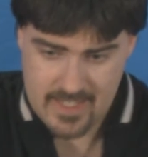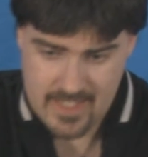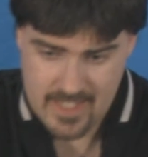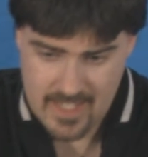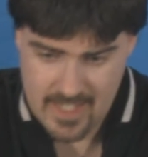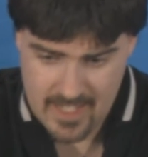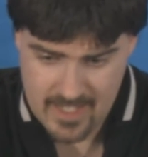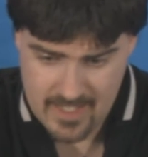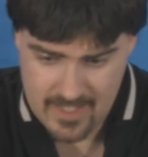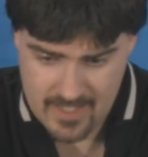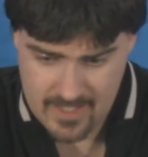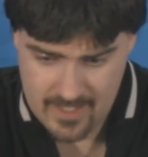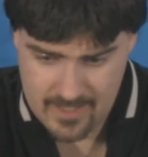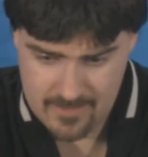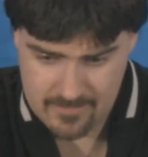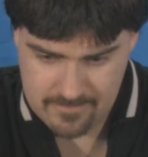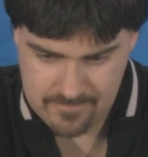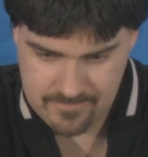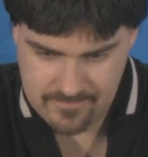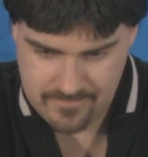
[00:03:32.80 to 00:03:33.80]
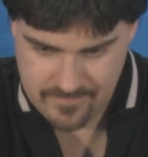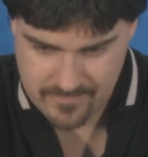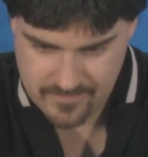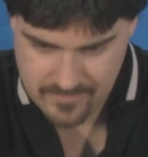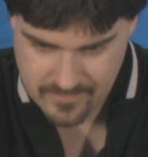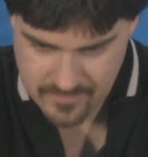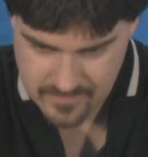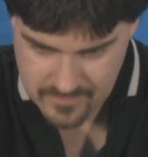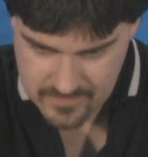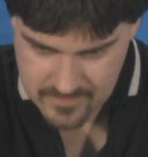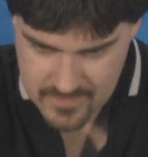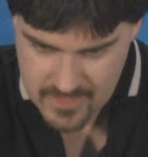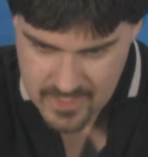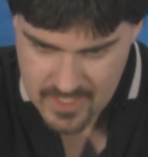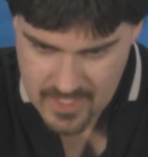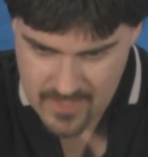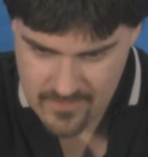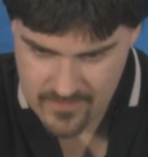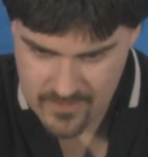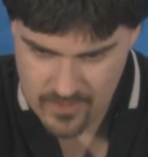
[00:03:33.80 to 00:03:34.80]
Yeah, um,
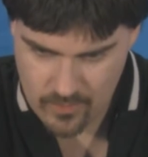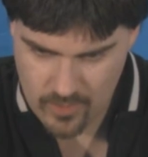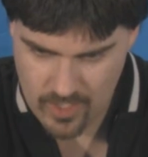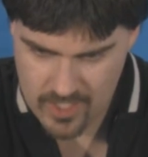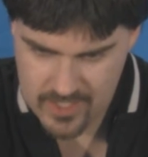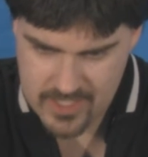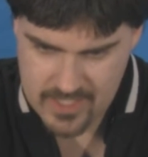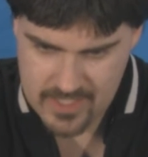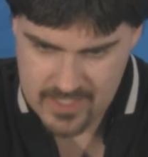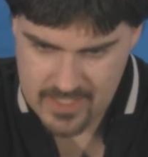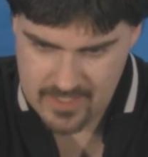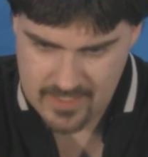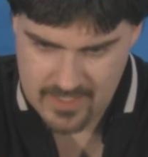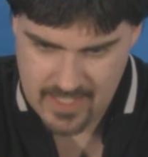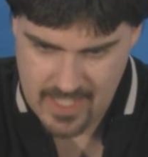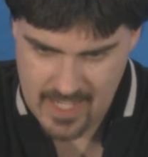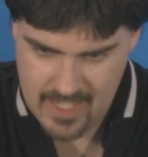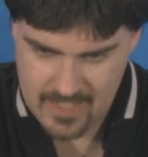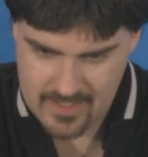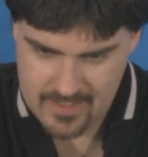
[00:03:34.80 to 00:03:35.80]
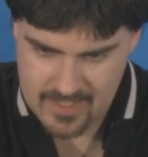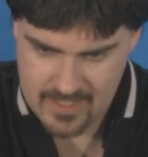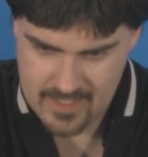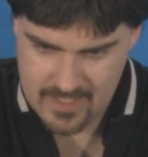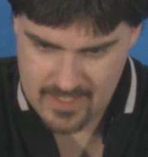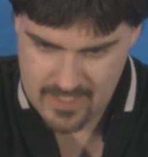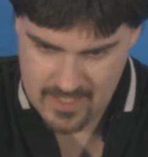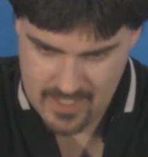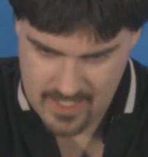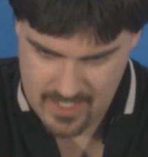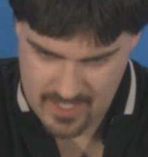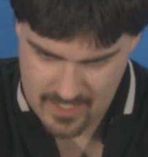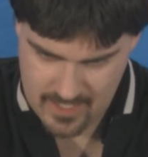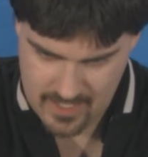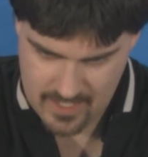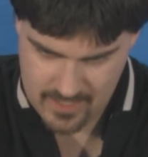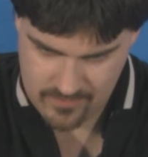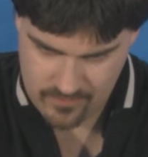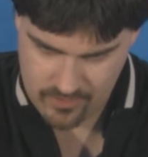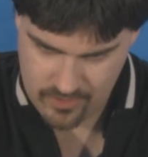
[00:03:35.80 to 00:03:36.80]
if you're watching this, Kazzy,
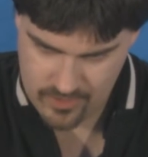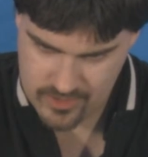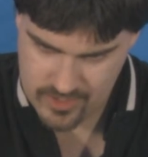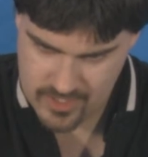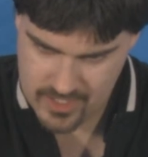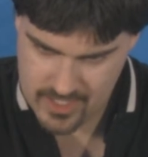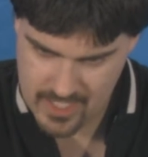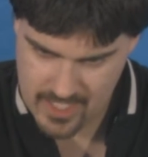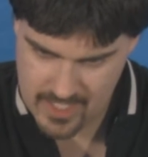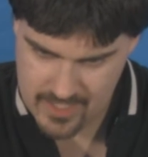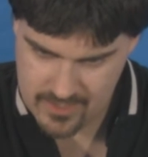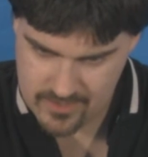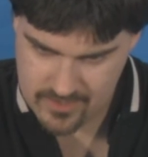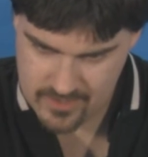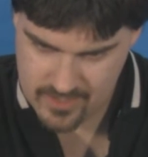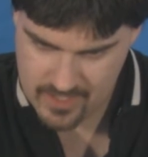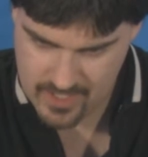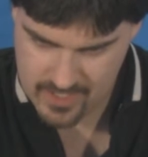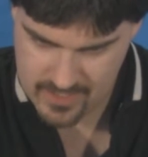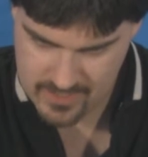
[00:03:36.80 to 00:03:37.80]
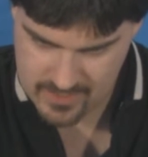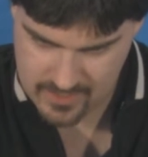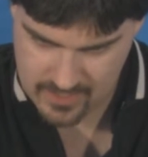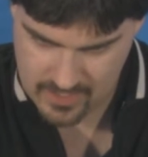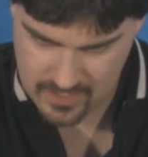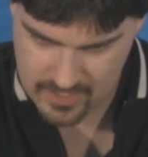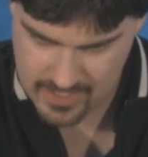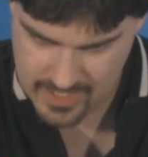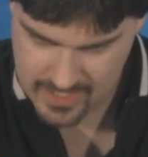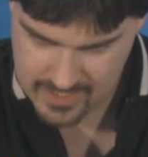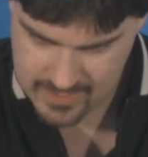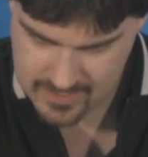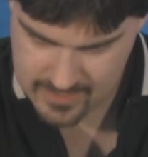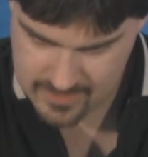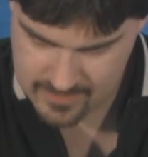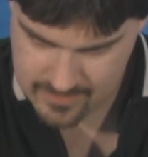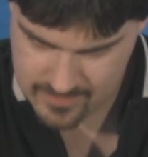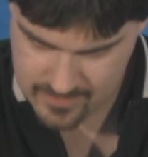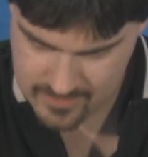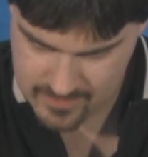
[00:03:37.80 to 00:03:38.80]
uh, unfortunately I do not
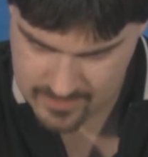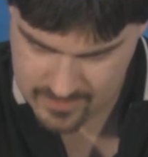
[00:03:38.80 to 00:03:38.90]
collect